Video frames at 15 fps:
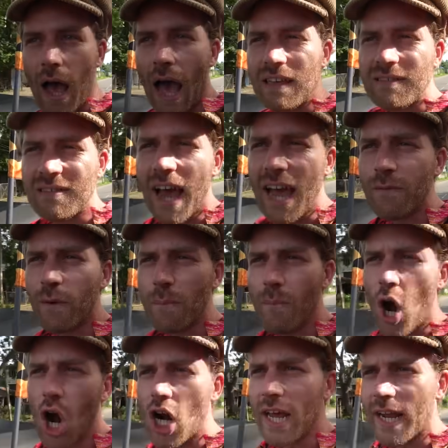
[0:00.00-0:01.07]
Aside from
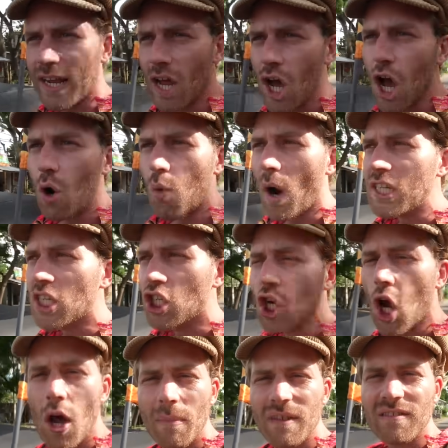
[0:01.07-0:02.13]
Berlin, what
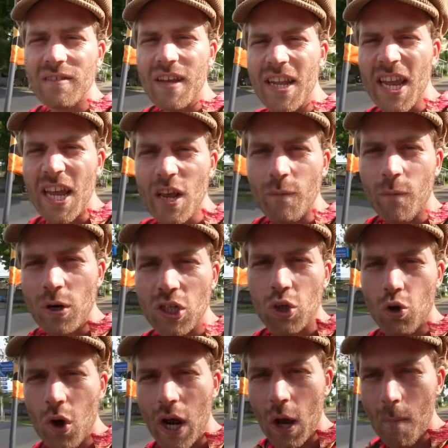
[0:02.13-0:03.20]
German city would
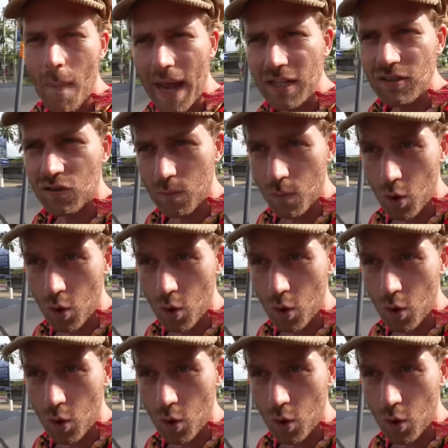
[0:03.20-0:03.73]
you recommend to